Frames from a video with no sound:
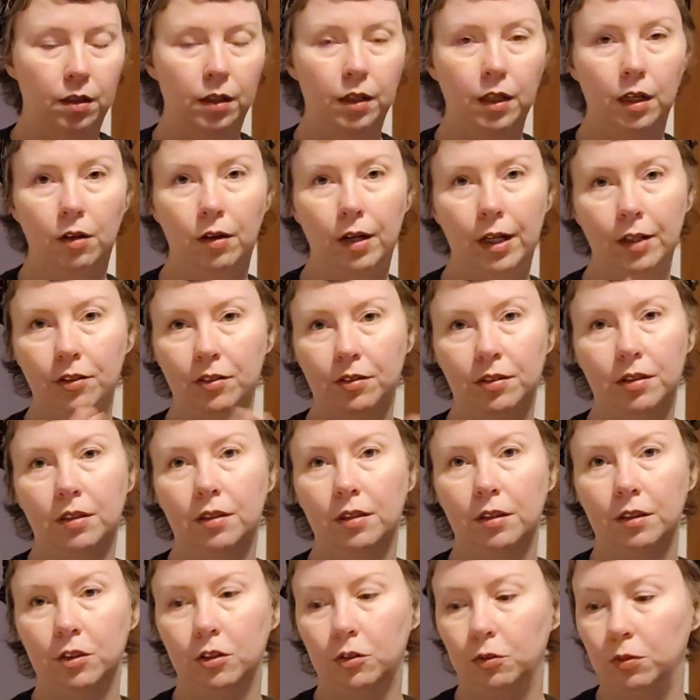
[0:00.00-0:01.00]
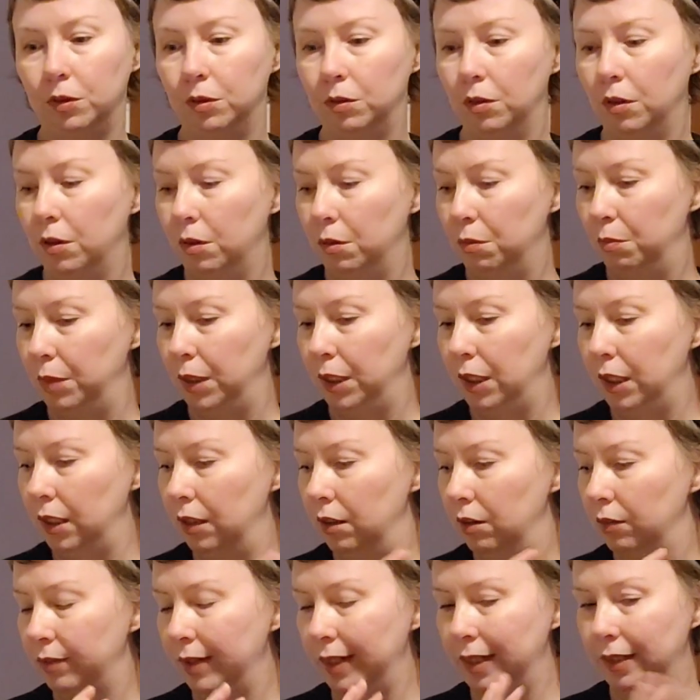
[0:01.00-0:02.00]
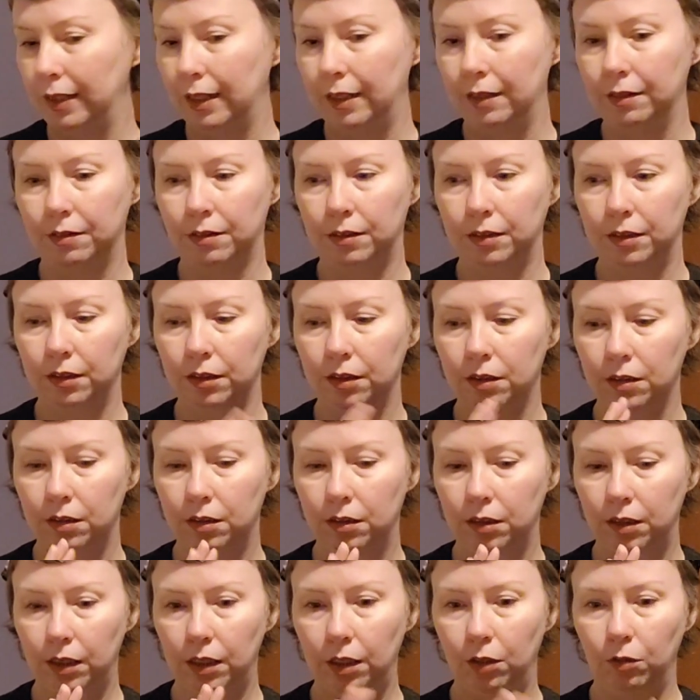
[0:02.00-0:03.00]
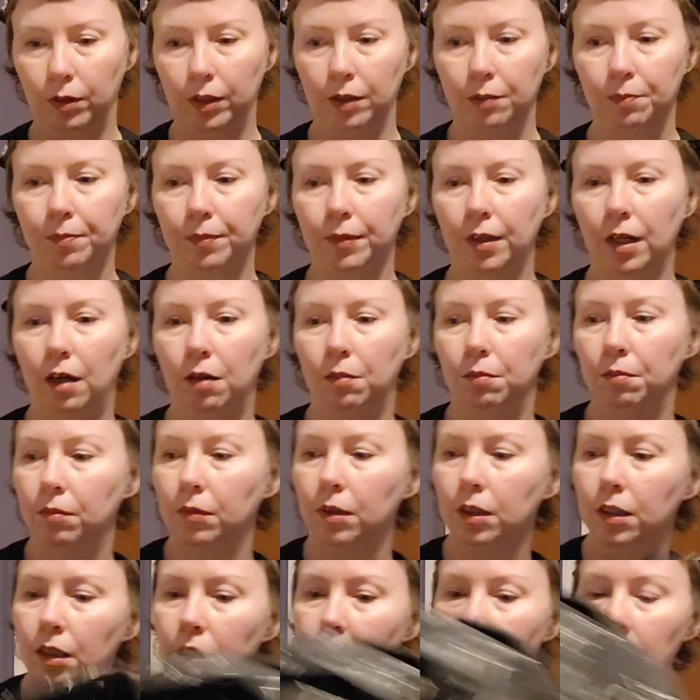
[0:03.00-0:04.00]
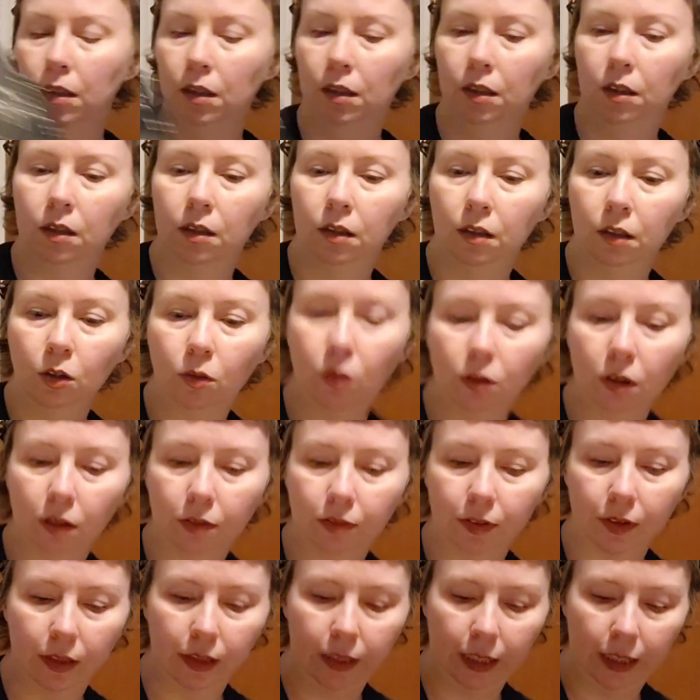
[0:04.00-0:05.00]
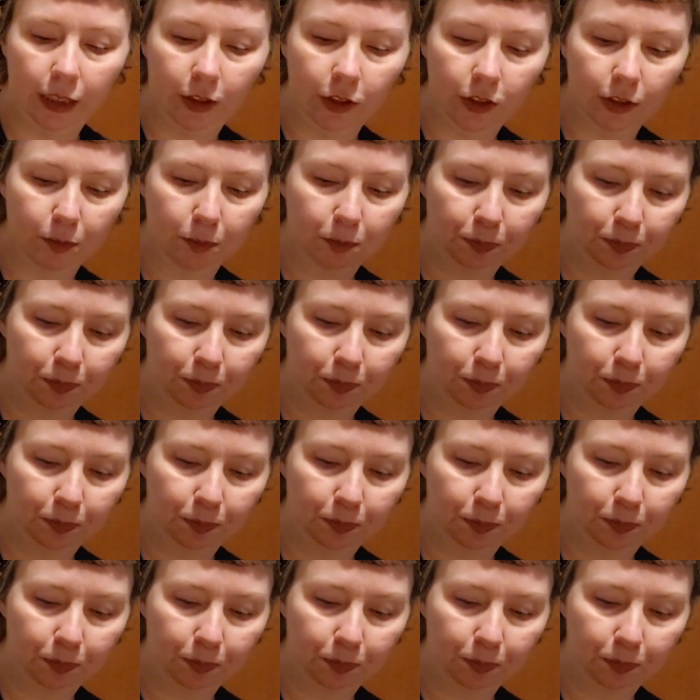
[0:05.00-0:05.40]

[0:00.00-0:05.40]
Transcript: know, I just thought this would be fantastic. Anyway, I'm going off on a tangent.